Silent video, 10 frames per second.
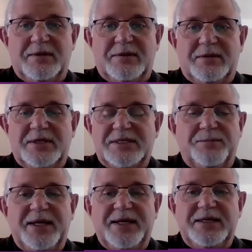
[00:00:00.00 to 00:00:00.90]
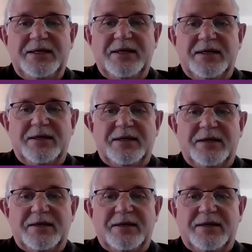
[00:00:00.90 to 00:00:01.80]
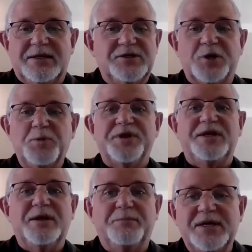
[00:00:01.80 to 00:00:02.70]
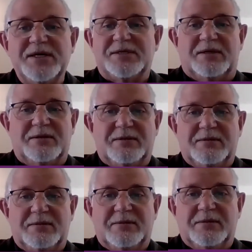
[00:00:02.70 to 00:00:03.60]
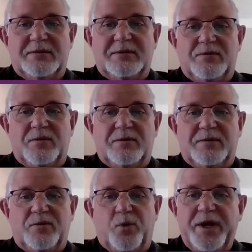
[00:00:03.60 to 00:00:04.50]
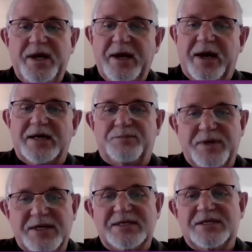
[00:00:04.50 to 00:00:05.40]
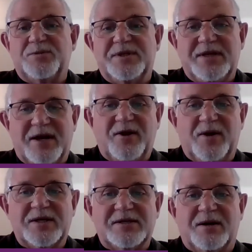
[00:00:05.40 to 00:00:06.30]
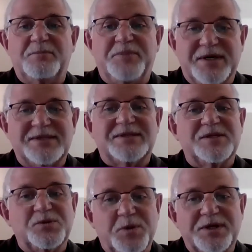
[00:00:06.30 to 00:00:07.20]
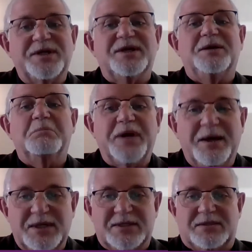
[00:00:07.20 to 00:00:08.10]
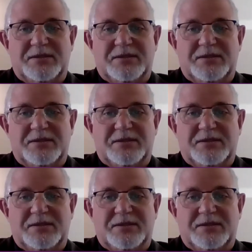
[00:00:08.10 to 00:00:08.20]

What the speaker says: Disability is not within the person. We, as persons with hearing loss, are persons with impairments,